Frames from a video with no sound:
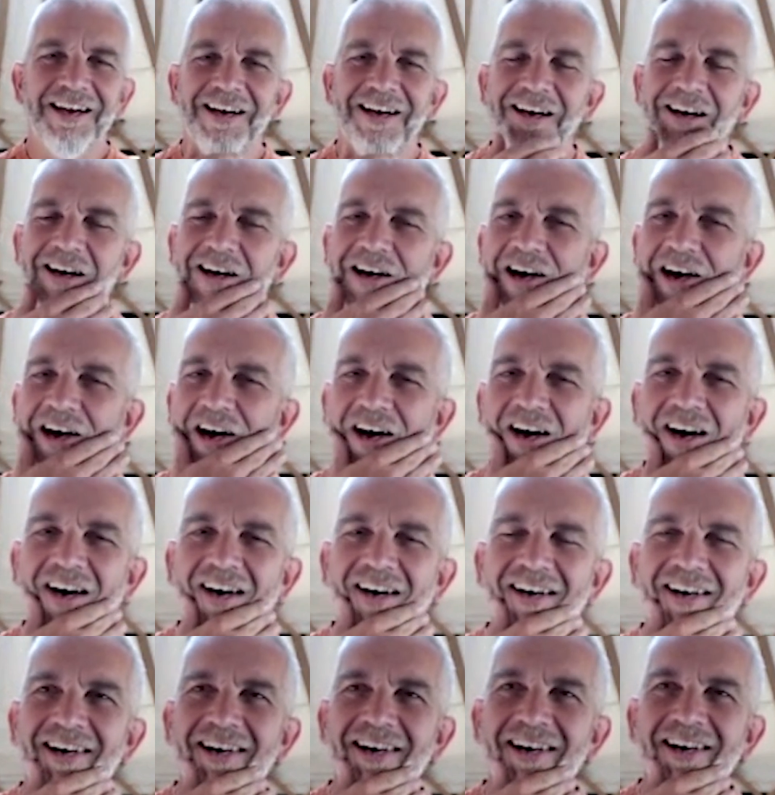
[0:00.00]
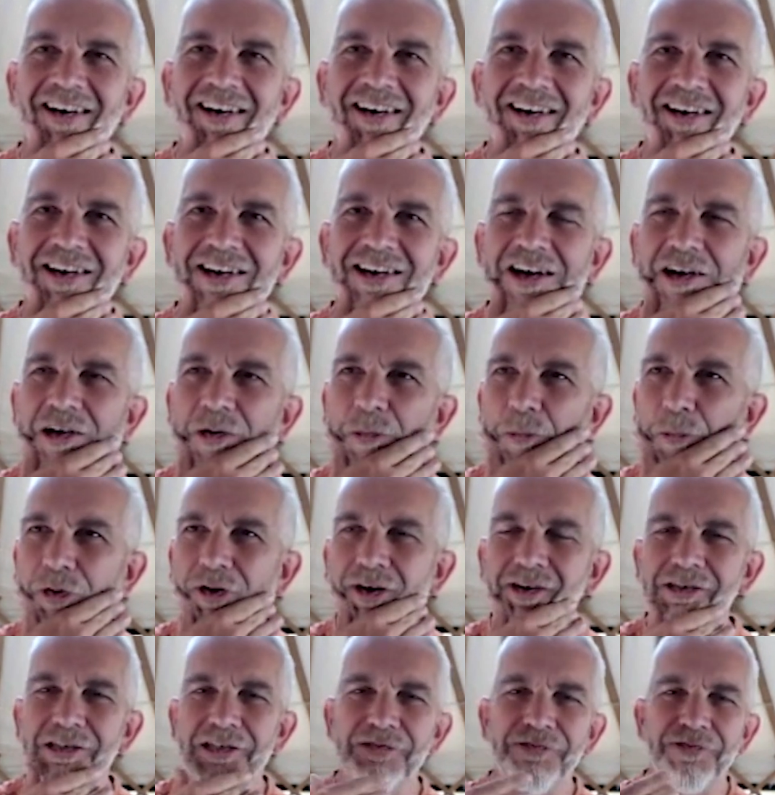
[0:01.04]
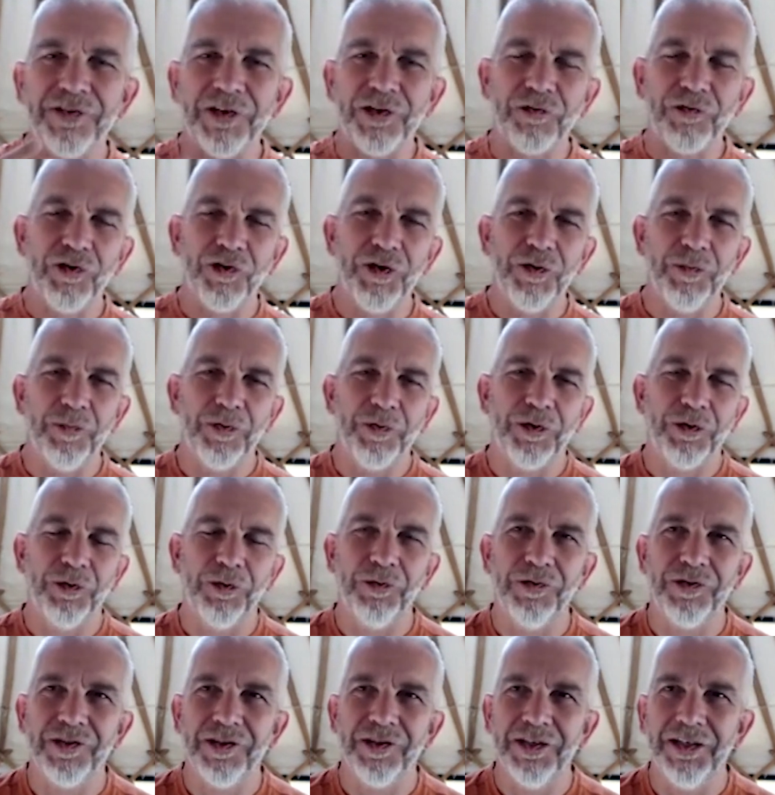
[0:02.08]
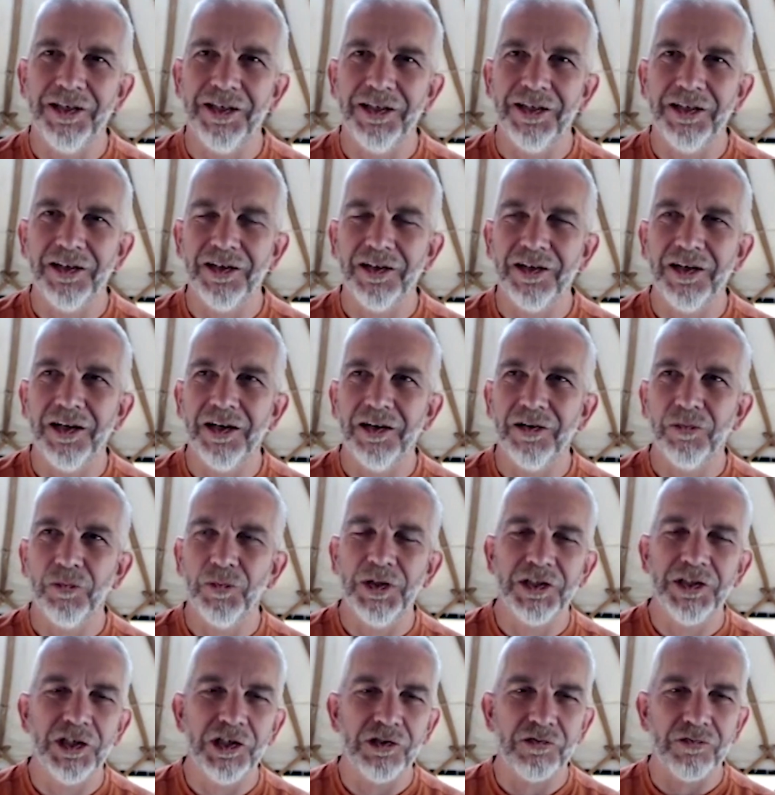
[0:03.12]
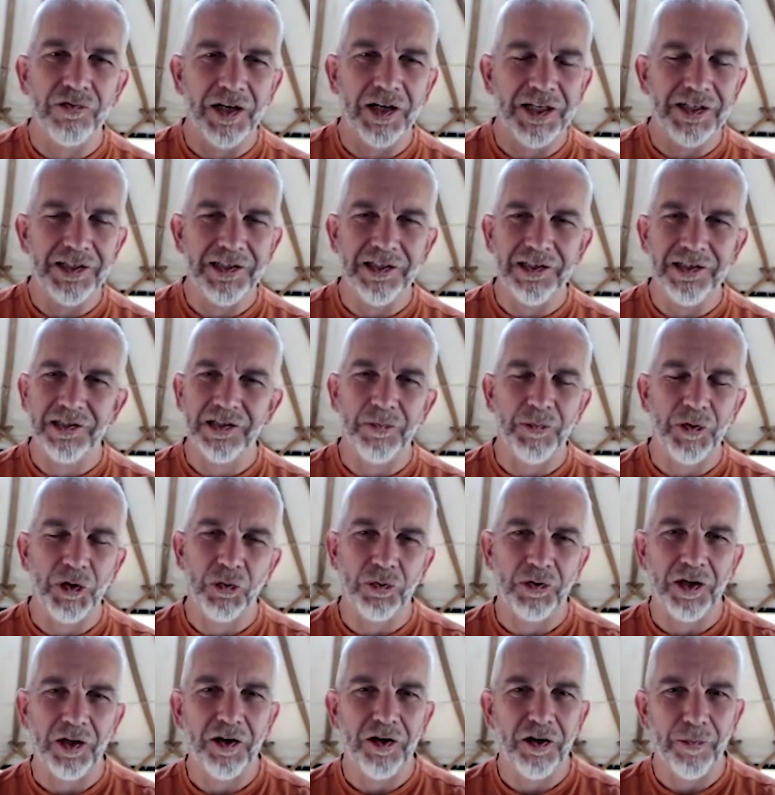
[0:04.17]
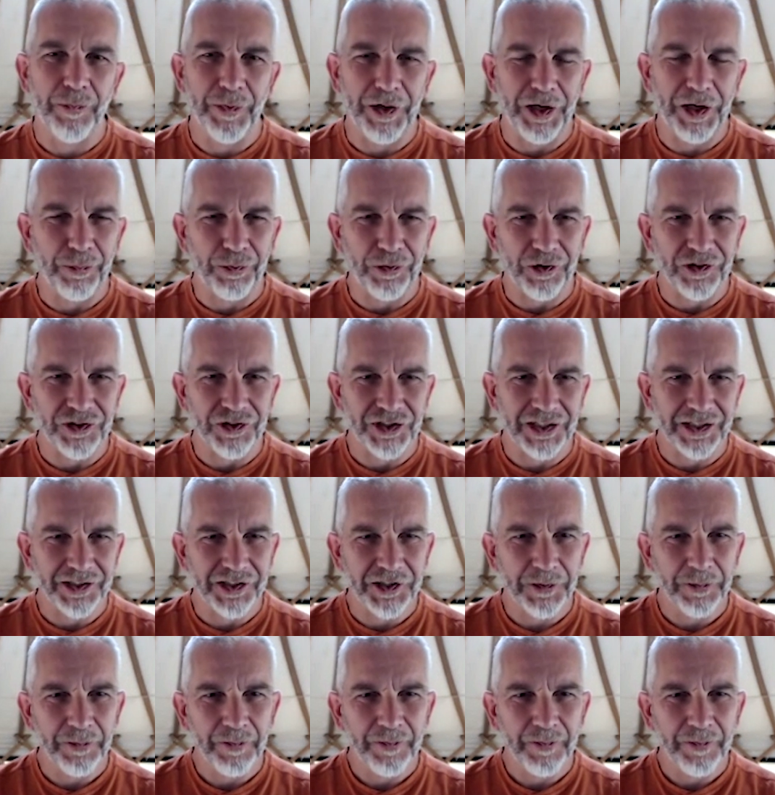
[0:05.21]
I'm part of a group called which is related to something called the Harmony Project.